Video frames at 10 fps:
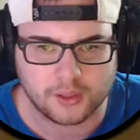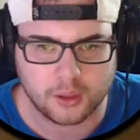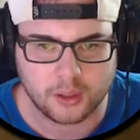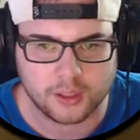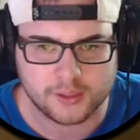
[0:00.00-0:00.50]
So
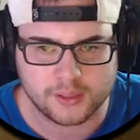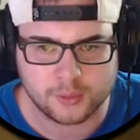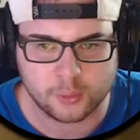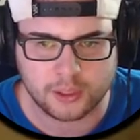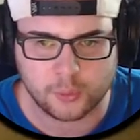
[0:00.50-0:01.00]
is this
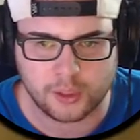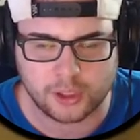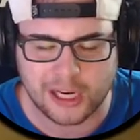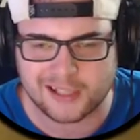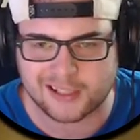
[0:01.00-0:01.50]
one that when it
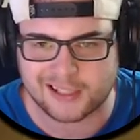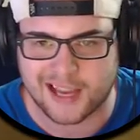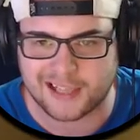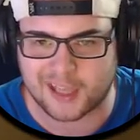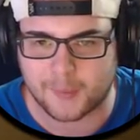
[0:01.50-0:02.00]
changes to
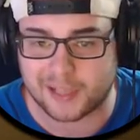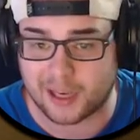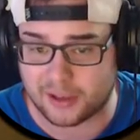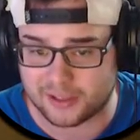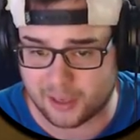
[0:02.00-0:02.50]
nighttime, is
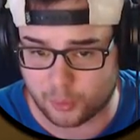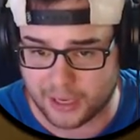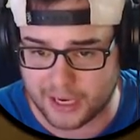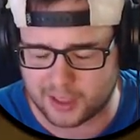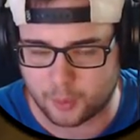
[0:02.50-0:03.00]
that is at
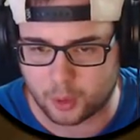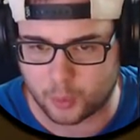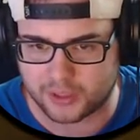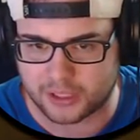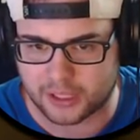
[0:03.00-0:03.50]
random or
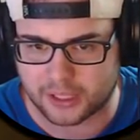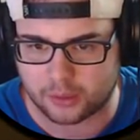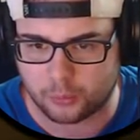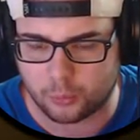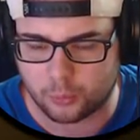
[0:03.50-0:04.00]
with like
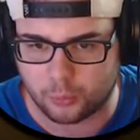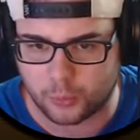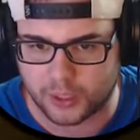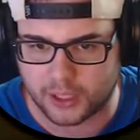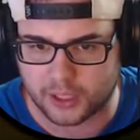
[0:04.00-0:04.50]

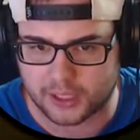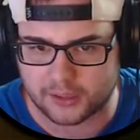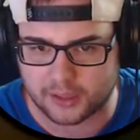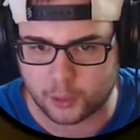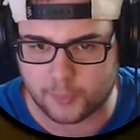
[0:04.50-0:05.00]
we gotta like
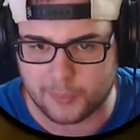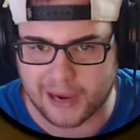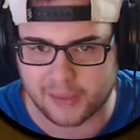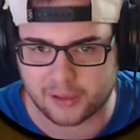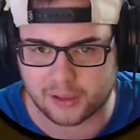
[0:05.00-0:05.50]
continue on the
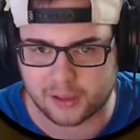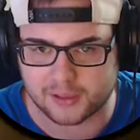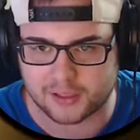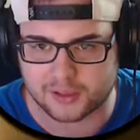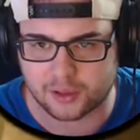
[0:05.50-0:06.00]
path and it does
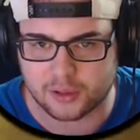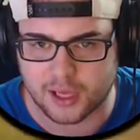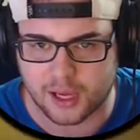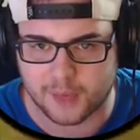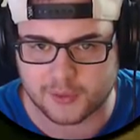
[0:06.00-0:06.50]
it at certain
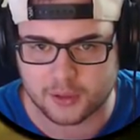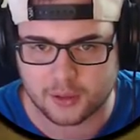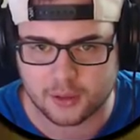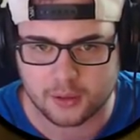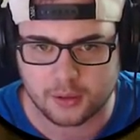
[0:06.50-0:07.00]
times?
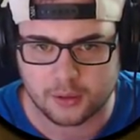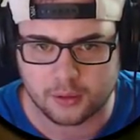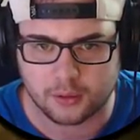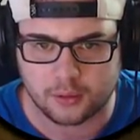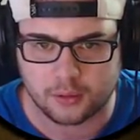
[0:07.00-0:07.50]

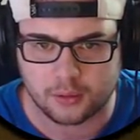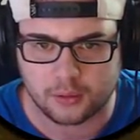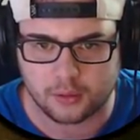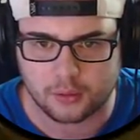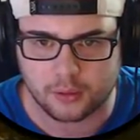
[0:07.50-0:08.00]

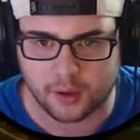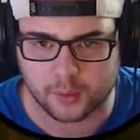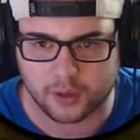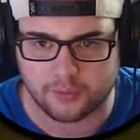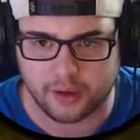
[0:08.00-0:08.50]
I guess
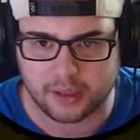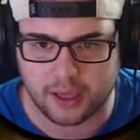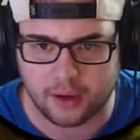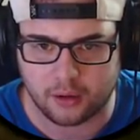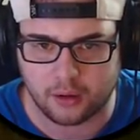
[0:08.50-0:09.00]
we're gonna find
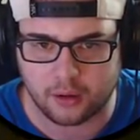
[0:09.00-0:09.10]
out, huh?